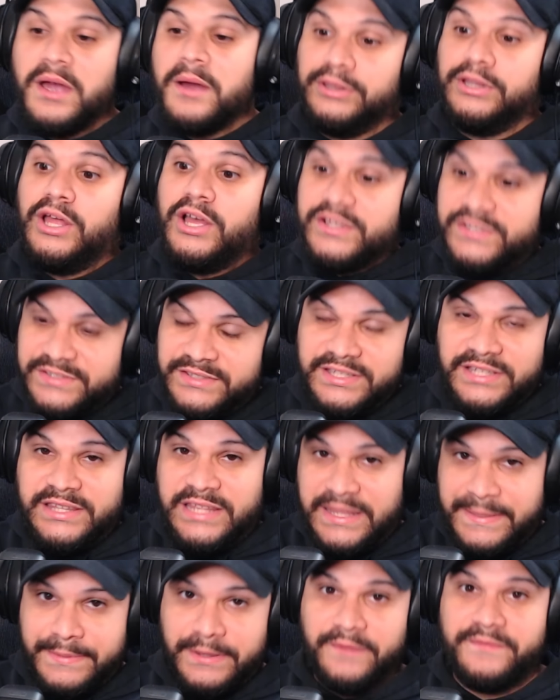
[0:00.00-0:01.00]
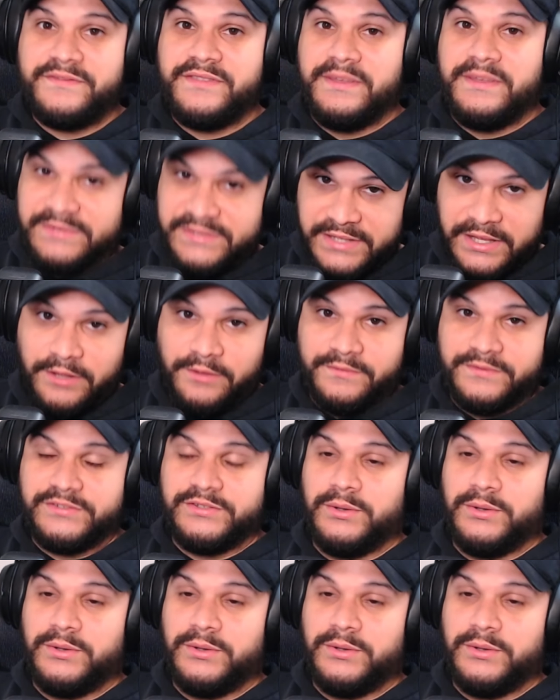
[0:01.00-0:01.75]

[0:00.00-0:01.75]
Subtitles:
plus the debuff themselves.